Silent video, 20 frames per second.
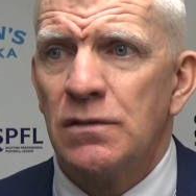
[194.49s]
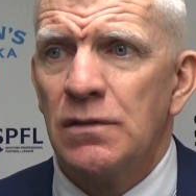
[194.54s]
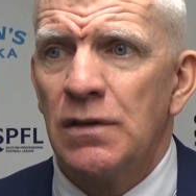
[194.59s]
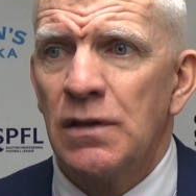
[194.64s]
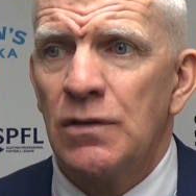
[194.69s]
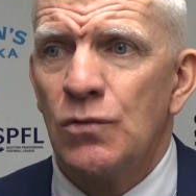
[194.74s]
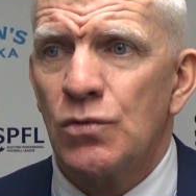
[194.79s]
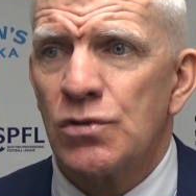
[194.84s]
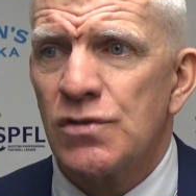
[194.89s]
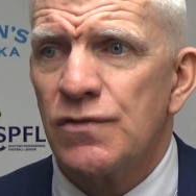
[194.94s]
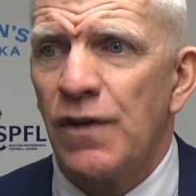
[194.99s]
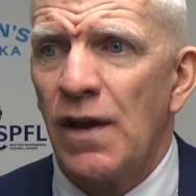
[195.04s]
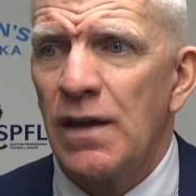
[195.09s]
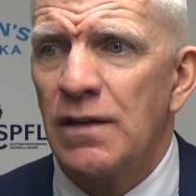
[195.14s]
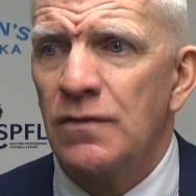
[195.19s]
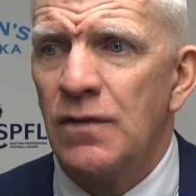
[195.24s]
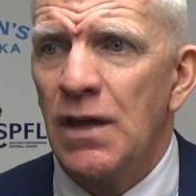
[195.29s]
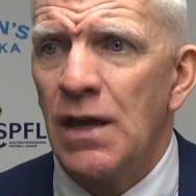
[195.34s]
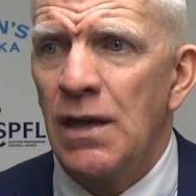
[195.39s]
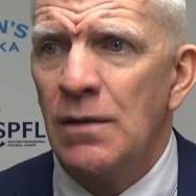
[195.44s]
in those
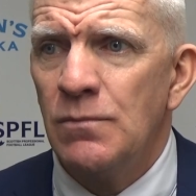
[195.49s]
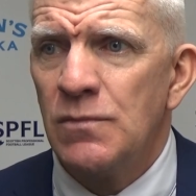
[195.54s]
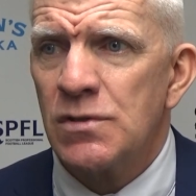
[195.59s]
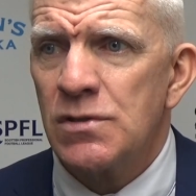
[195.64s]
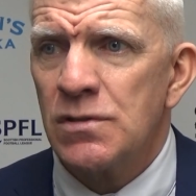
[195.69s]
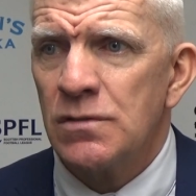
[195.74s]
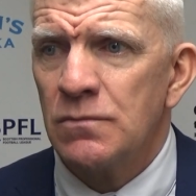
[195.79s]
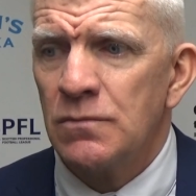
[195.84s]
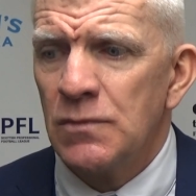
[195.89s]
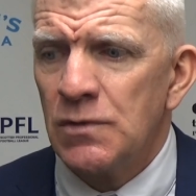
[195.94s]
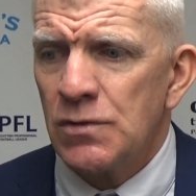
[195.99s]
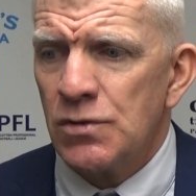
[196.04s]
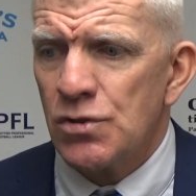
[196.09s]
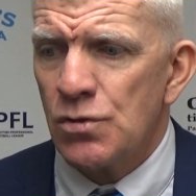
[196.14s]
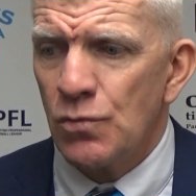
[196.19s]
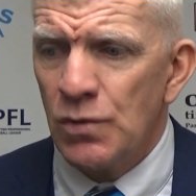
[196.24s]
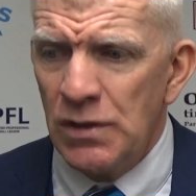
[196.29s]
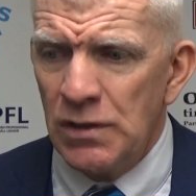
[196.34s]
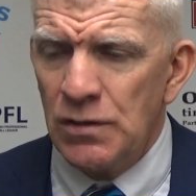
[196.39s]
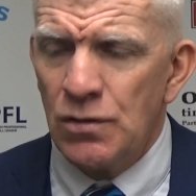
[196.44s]
5 games, so
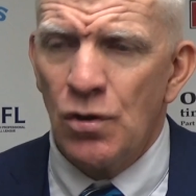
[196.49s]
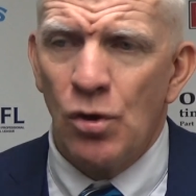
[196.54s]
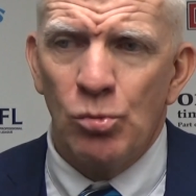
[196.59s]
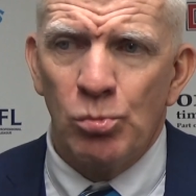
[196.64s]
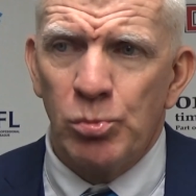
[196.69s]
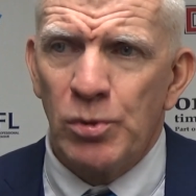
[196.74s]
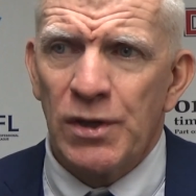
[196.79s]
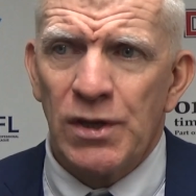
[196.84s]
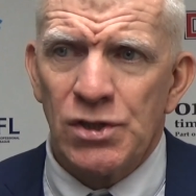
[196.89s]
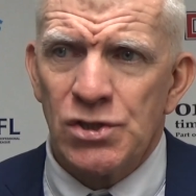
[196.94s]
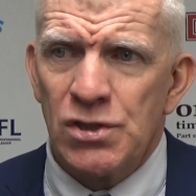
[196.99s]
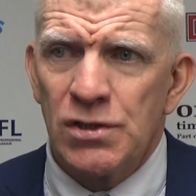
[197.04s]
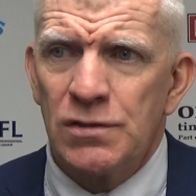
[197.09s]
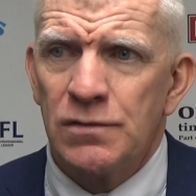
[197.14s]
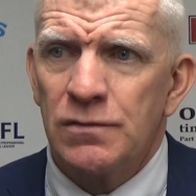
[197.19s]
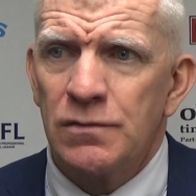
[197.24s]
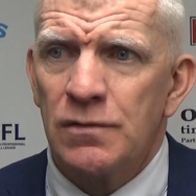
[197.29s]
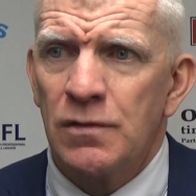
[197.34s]
we need competition.